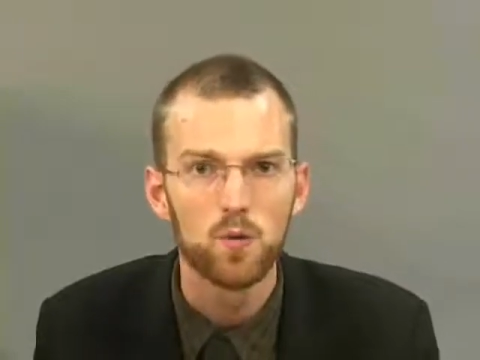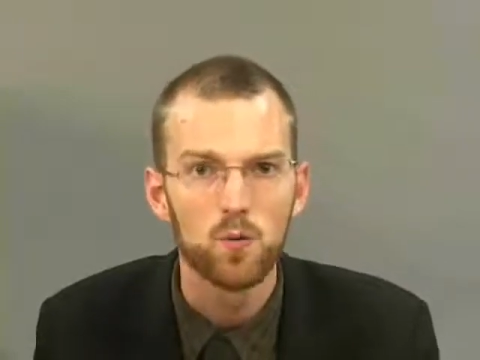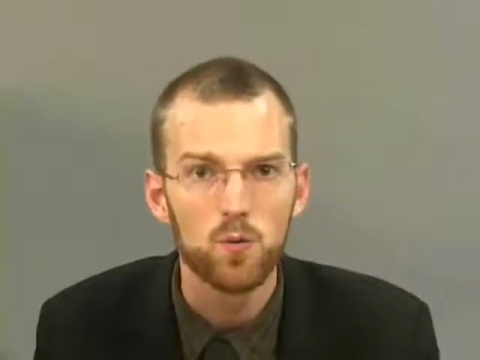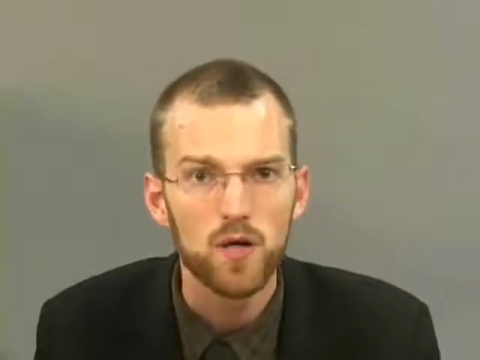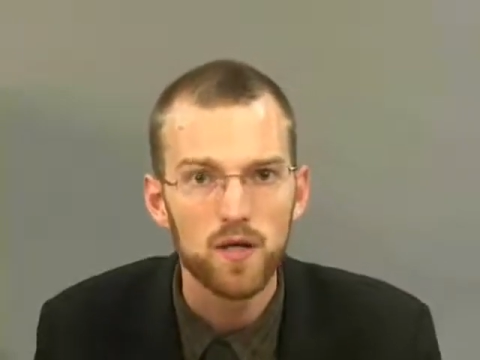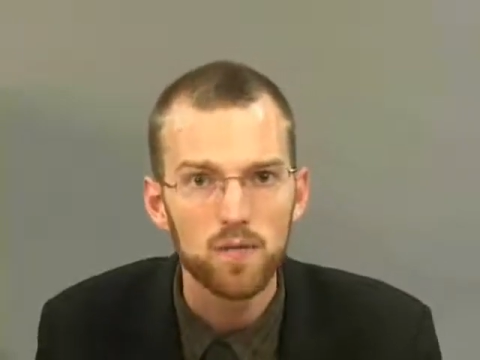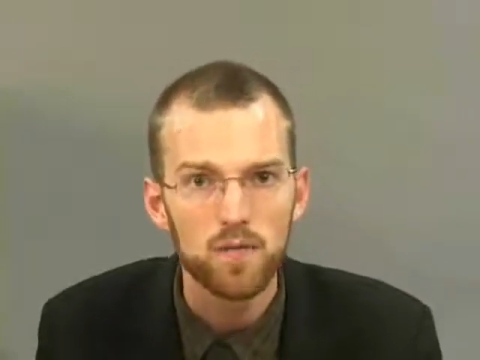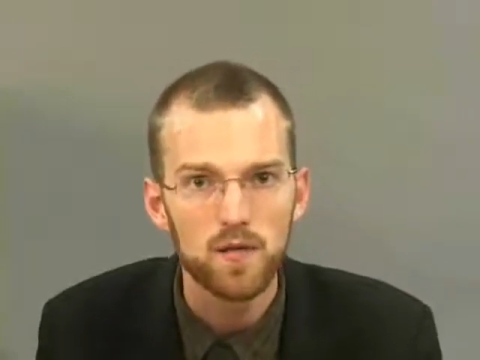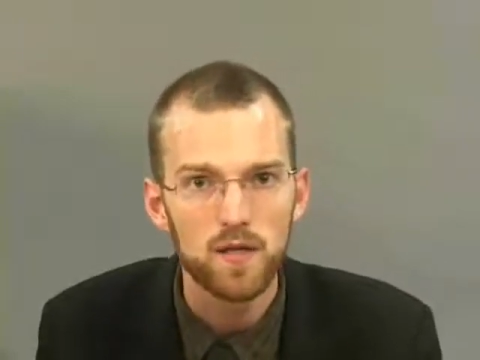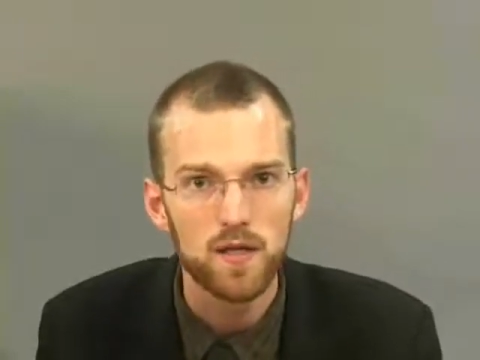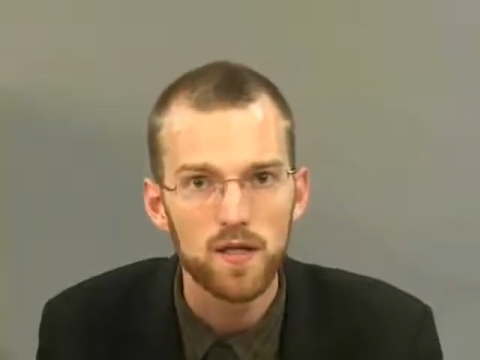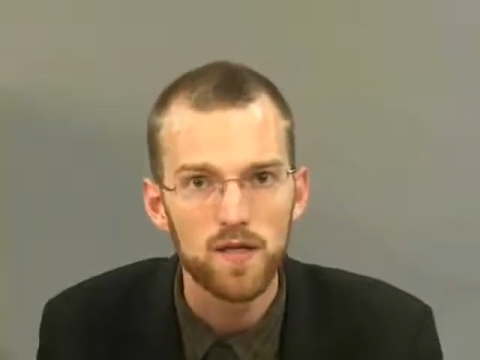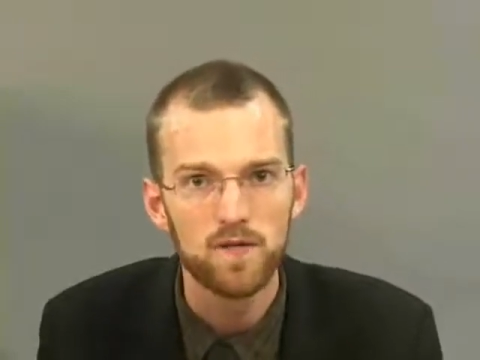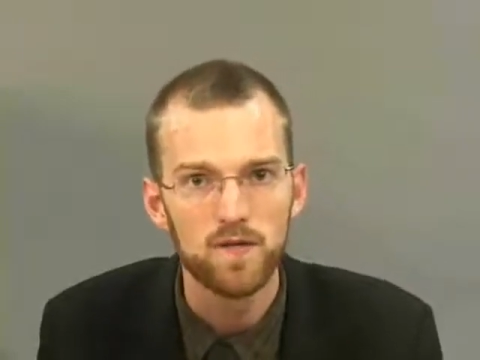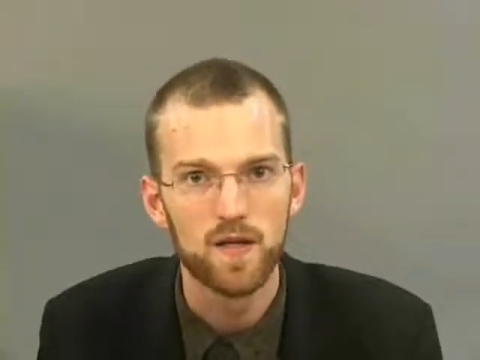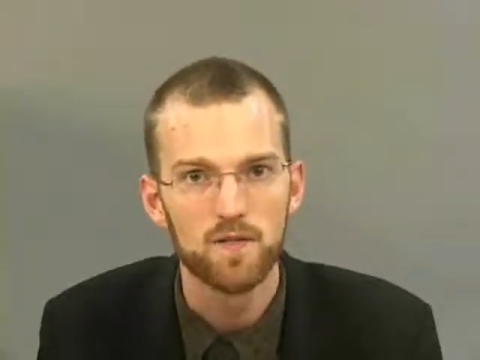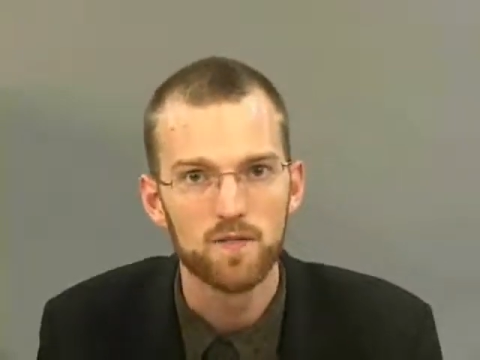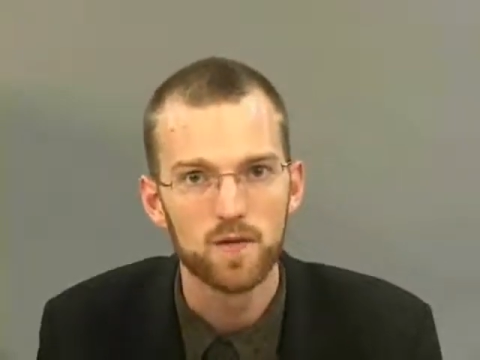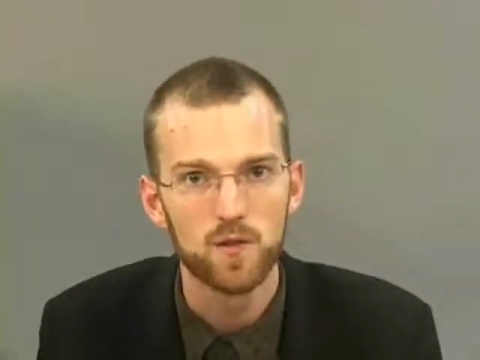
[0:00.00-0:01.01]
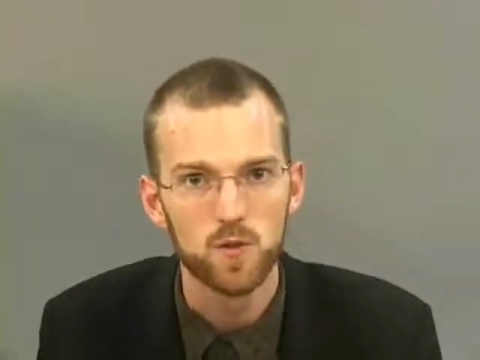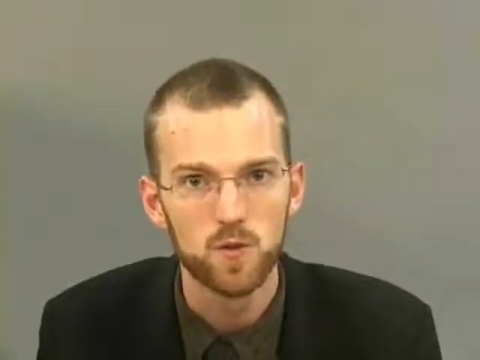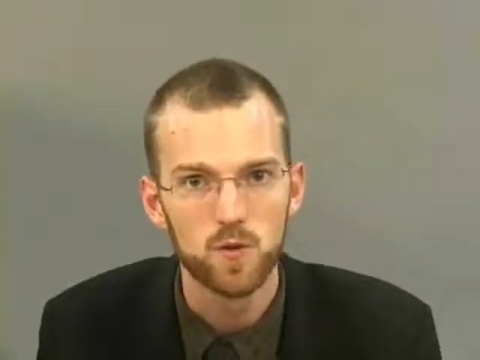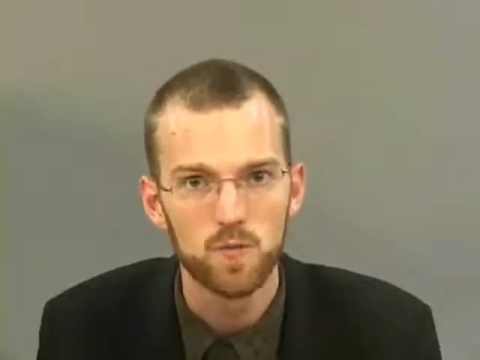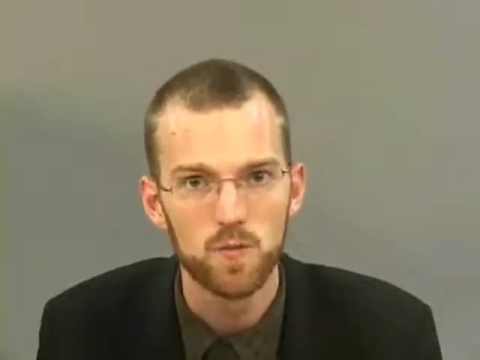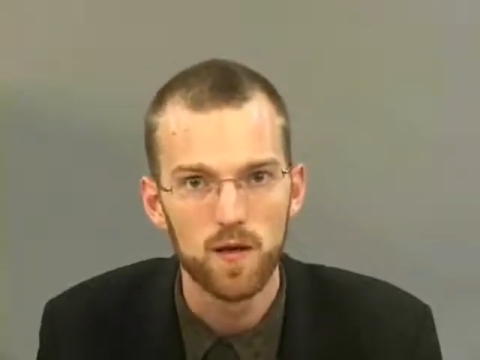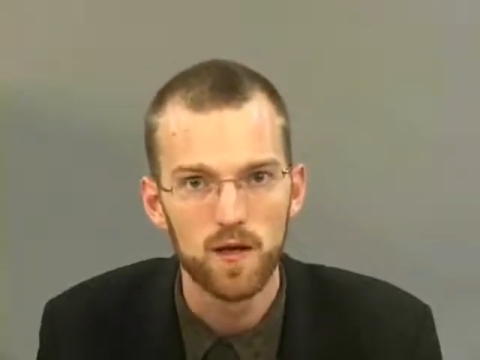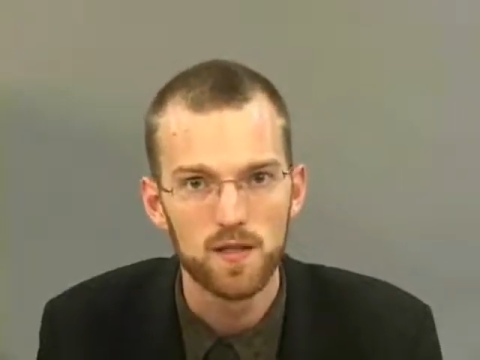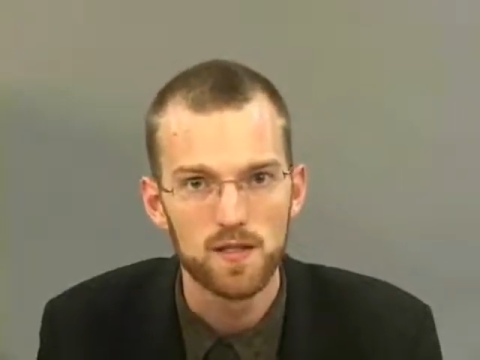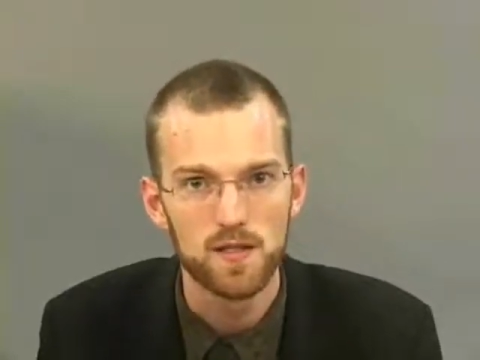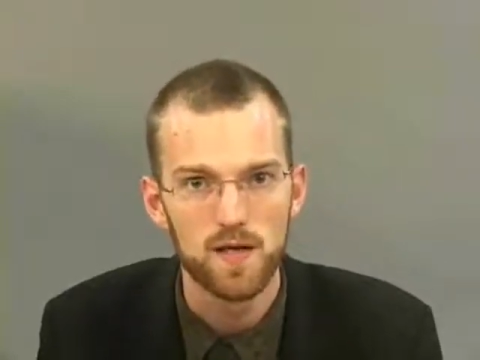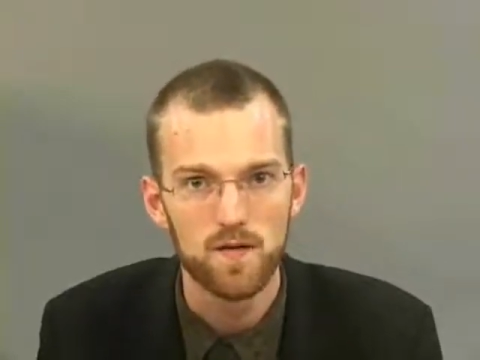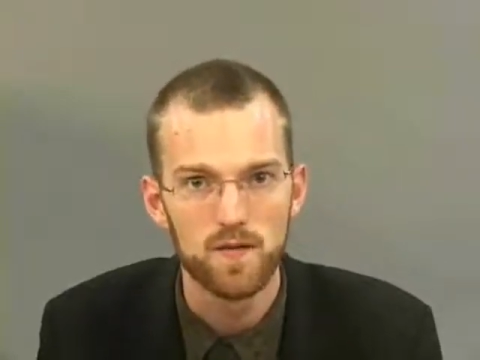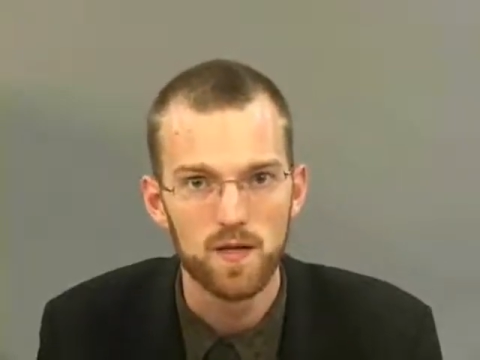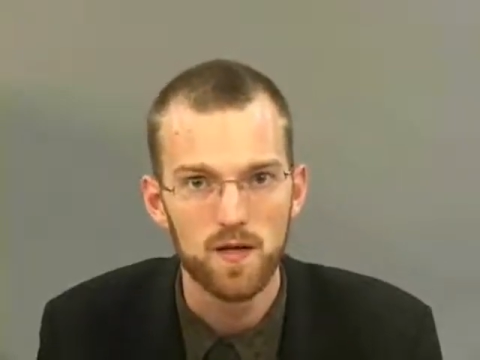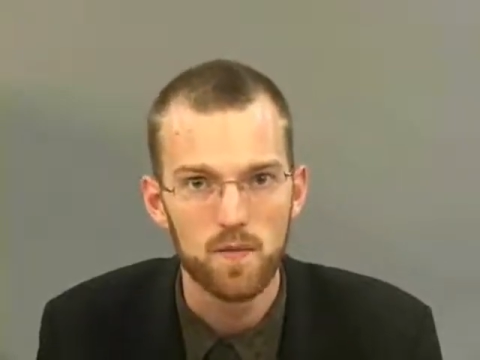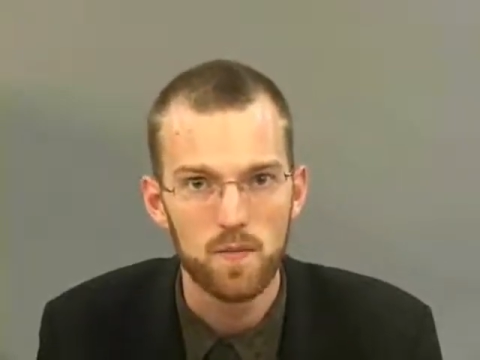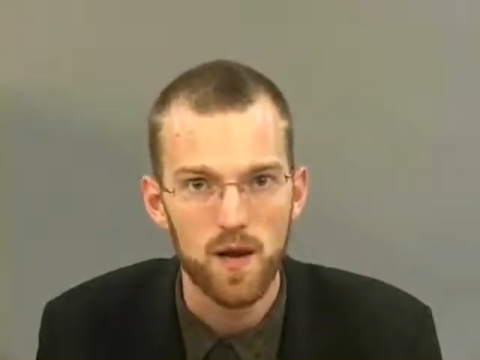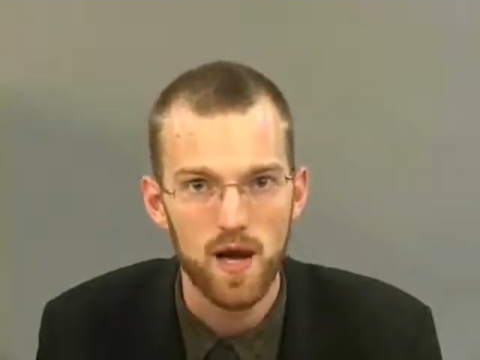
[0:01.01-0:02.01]
We believe that virtual buttons have
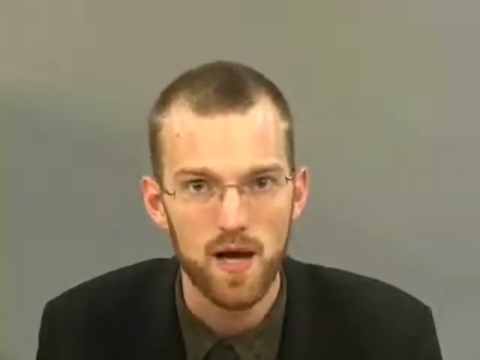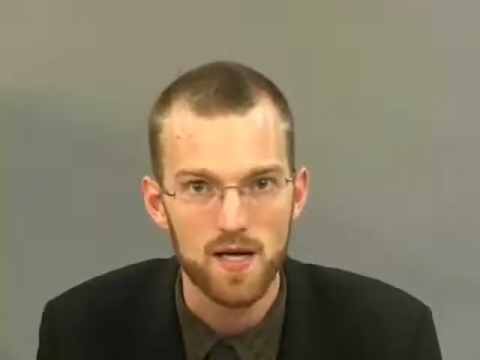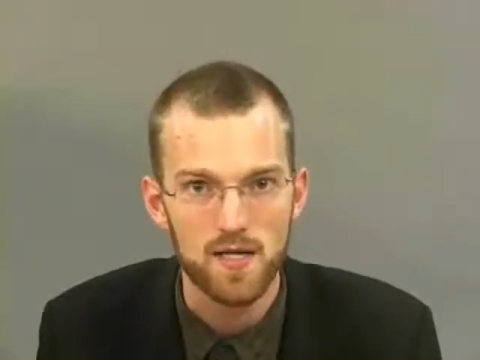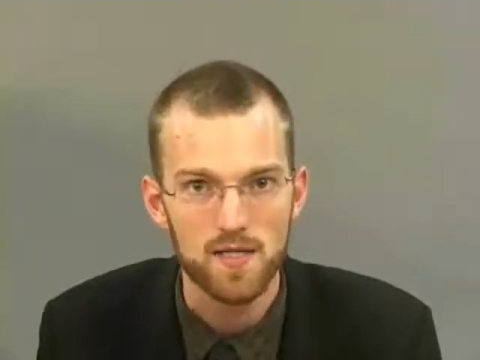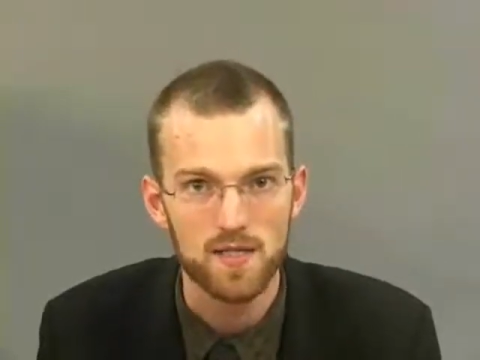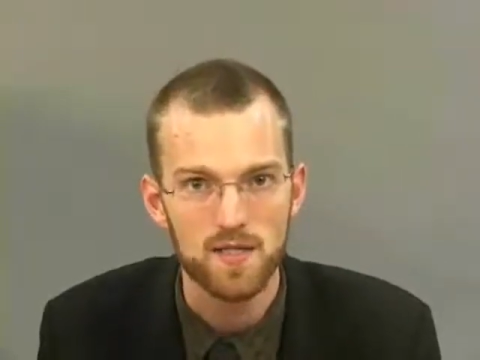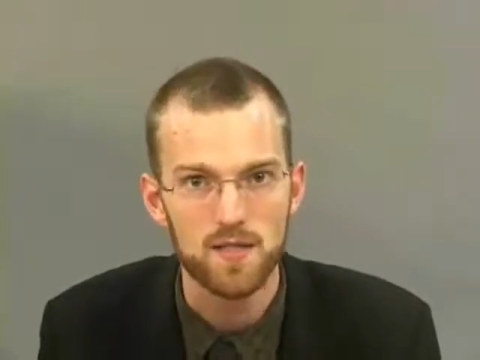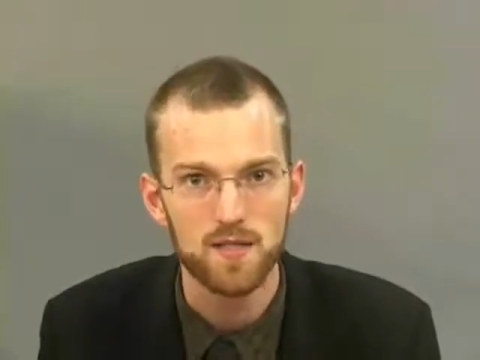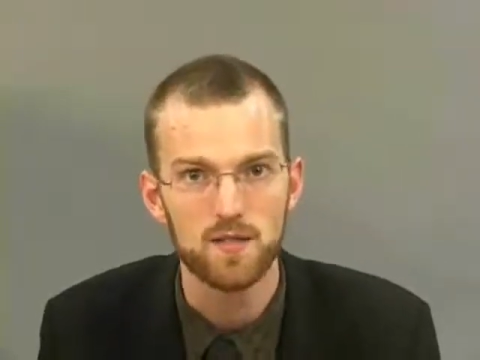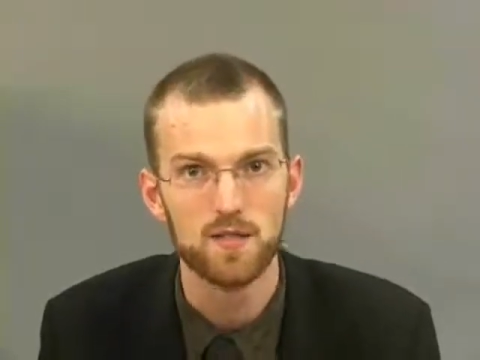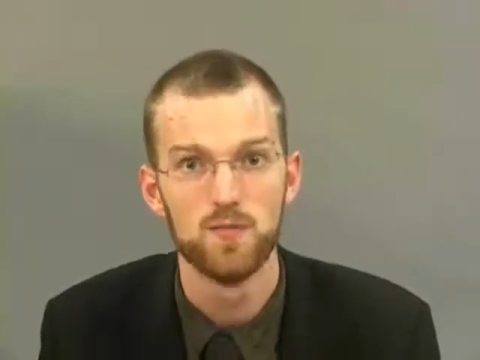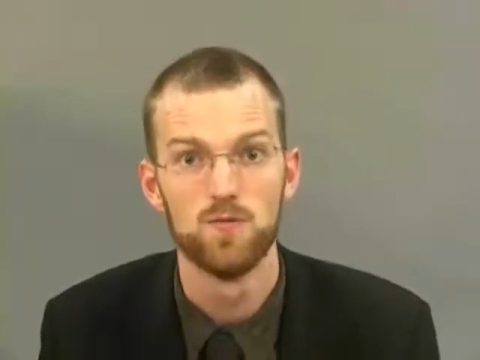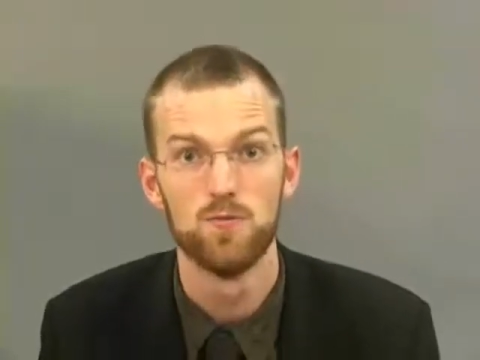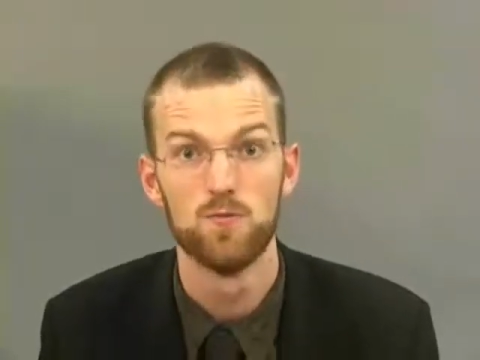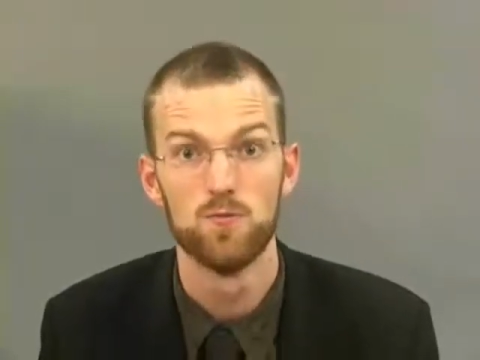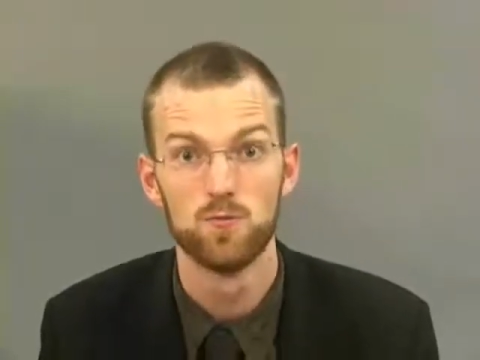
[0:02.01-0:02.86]
the capacity to